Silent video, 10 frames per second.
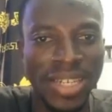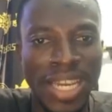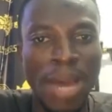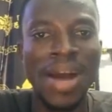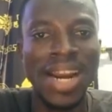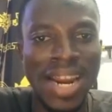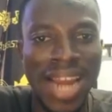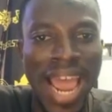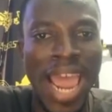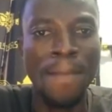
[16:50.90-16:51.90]

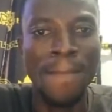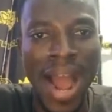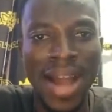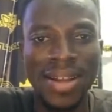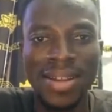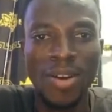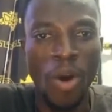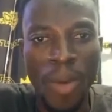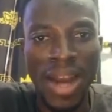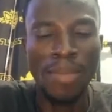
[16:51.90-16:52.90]
Niamanana Eba,
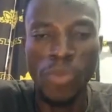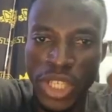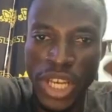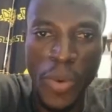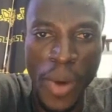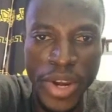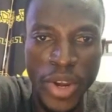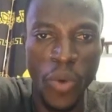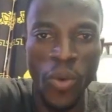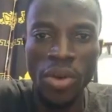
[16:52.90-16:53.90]
Omana Mutia
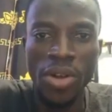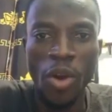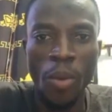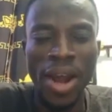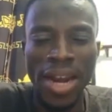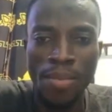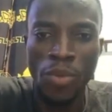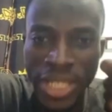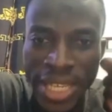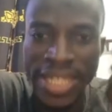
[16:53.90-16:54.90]
radio. Omana
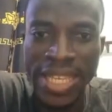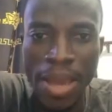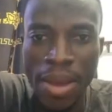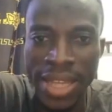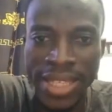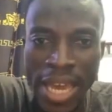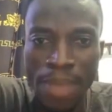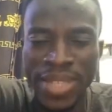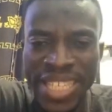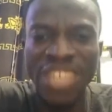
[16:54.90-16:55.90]
Mutia tape,
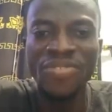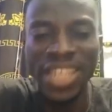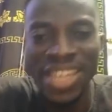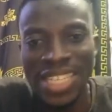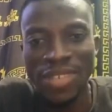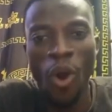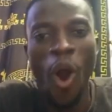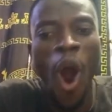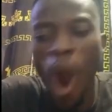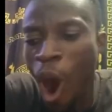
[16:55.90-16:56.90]
TV, then as
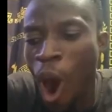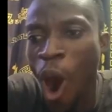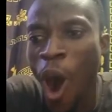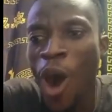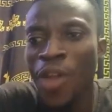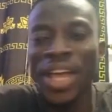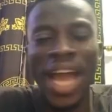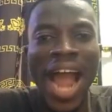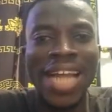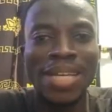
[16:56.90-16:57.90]
for all
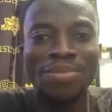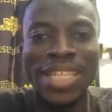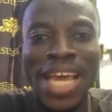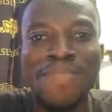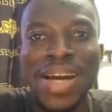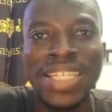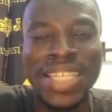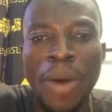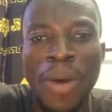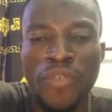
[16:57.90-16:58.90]
the items
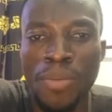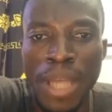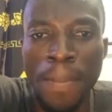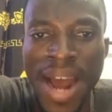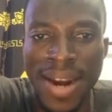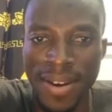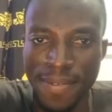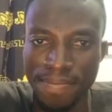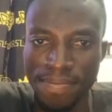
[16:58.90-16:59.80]
in our from Japan.